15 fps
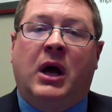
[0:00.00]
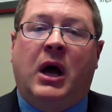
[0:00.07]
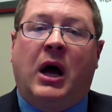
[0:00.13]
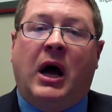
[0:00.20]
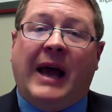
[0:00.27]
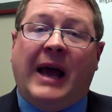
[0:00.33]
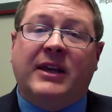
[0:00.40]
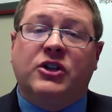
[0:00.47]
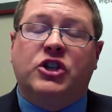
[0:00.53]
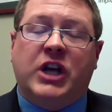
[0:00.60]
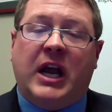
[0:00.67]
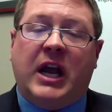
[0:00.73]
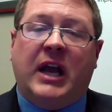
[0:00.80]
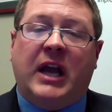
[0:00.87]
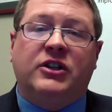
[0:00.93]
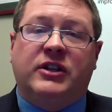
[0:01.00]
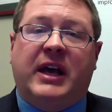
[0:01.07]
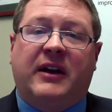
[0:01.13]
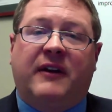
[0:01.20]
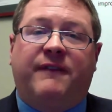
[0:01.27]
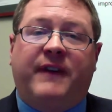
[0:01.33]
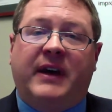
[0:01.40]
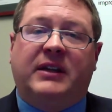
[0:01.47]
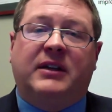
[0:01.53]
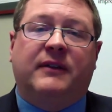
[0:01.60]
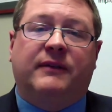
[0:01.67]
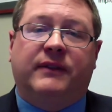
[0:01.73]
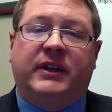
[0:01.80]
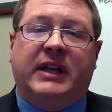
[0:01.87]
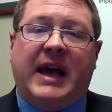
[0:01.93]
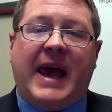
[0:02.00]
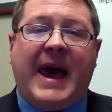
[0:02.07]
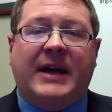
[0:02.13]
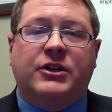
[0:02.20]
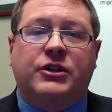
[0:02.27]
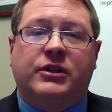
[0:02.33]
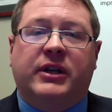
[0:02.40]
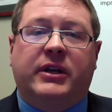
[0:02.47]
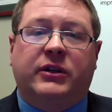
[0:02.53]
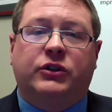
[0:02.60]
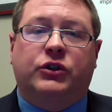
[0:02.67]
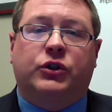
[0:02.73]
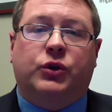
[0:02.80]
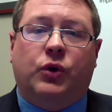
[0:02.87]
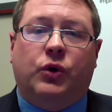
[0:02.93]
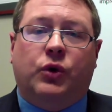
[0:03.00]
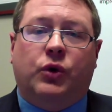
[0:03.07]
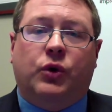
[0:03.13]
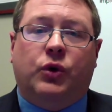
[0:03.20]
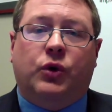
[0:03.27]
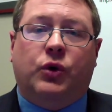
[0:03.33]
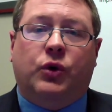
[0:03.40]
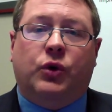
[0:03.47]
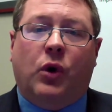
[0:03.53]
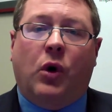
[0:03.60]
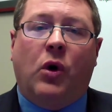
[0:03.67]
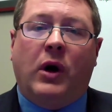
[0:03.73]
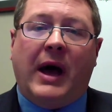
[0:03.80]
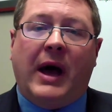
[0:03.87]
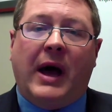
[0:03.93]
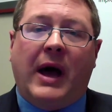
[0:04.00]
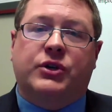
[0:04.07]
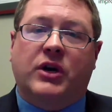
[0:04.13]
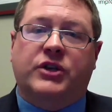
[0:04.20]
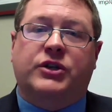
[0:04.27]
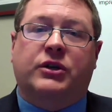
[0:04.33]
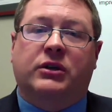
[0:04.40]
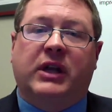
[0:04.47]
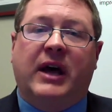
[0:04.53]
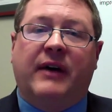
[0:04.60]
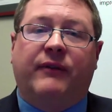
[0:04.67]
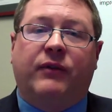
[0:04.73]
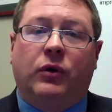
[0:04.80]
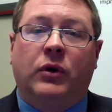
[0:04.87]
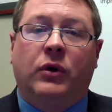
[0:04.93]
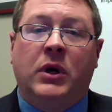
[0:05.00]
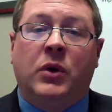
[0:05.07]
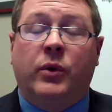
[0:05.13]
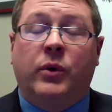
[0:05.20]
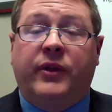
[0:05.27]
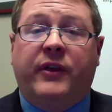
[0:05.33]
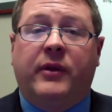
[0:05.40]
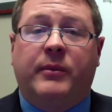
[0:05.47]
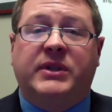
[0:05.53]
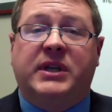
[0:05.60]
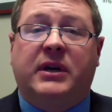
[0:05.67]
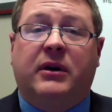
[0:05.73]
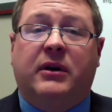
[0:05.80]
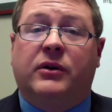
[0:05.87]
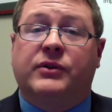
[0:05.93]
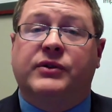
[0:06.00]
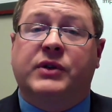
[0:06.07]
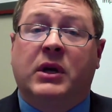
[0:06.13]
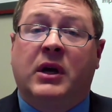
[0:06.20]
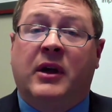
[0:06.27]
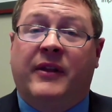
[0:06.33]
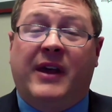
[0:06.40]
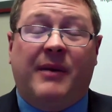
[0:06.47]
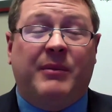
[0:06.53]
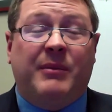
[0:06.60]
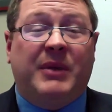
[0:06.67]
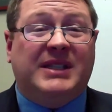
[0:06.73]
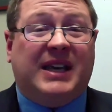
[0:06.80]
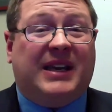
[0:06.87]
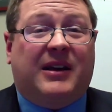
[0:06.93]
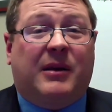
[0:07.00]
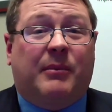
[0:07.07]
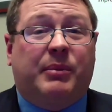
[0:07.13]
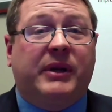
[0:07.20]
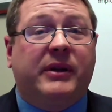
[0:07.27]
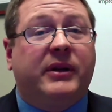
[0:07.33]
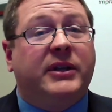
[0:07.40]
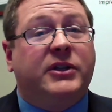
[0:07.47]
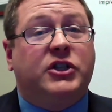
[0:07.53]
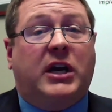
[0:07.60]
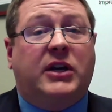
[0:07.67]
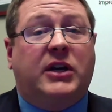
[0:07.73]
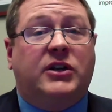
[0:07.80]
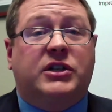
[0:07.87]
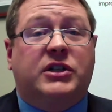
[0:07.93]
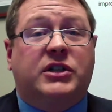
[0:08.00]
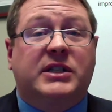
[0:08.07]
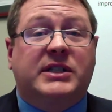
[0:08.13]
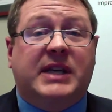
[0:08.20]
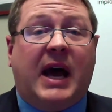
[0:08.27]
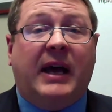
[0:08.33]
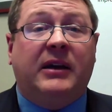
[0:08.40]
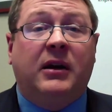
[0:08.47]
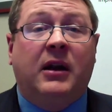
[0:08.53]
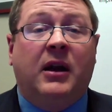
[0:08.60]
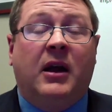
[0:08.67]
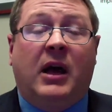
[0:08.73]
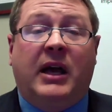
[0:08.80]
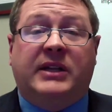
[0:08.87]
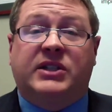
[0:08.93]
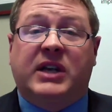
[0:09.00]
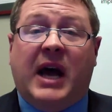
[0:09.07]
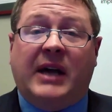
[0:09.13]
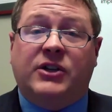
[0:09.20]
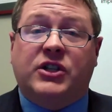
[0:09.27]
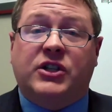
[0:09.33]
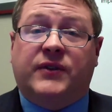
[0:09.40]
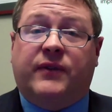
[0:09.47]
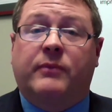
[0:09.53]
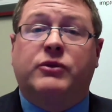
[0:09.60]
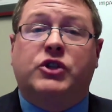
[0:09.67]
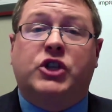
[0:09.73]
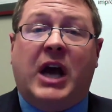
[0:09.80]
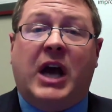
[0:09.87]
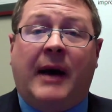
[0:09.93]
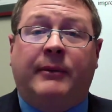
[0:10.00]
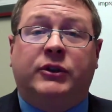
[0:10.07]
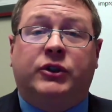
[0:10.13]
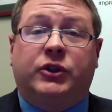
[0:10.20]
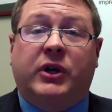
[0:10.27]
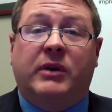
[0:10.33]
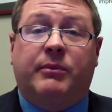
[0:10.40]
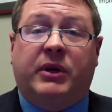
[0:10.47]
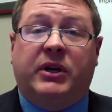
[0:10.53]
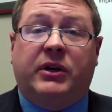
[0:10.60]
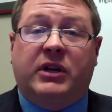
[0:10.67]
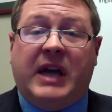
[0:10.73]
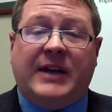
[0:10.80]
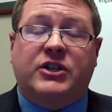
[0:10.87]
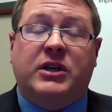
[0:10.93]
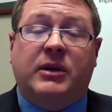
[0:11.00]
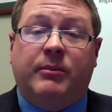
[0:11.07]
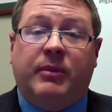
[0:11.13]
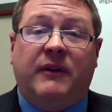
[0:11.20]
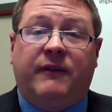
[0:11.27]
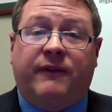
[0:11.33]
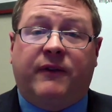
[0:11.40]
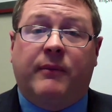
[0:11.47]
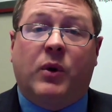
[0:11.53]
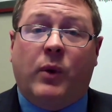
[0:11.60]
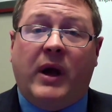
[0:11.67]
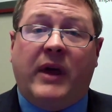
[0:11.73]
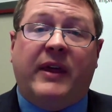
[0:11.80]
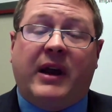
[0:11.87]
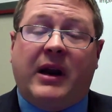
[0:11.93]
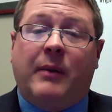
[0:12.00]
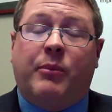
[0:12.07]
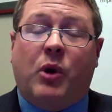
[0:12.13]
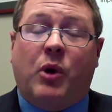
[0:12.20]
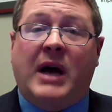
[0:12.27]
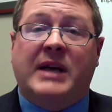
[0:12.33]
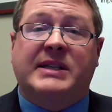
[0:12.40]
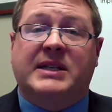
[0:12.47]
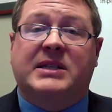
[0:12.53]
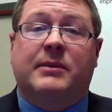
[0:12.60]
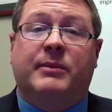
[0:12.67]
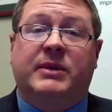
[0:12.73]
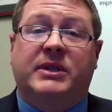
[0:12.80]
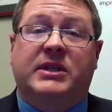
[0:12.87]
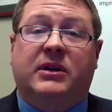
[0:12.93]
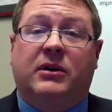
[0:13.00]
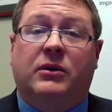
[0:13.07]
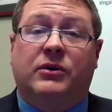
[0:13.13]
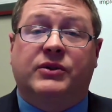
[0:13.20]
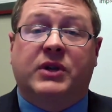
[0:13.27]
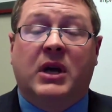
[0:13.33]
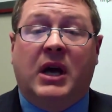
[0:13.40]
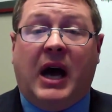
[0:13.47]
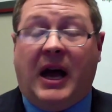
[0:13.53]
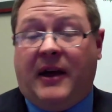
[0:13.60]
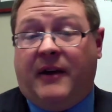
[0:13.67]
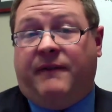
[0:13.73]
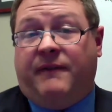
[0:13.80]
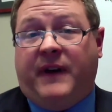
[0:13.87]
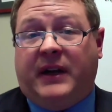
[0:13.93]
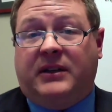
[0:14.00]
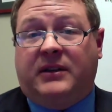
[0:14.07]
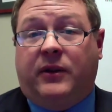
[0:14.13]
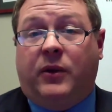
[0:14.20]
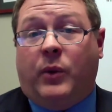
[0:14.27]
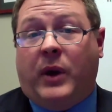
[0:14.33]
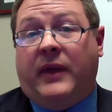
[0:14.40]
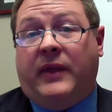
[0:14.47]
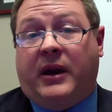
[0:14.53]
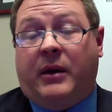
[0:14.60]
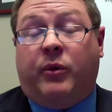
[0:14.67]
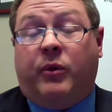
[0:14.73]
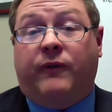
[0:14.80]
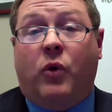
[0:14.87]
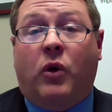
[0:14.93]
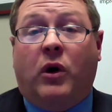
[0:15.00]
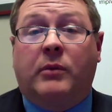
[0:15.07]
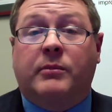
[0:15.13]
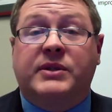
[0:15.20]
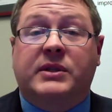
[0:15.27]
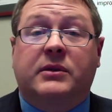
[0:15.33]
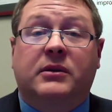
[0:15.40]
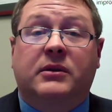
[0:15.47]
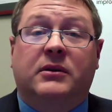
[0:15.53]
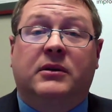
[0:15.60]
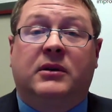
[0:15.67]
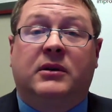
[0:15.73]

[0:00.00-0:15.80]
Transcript: Uh, I can change that effectively to actually control at a microstructure level within the materials. That means I can completely change design. It's not just from geometry, but it could actually be from the way that I process the materials. I affect the way that it performs.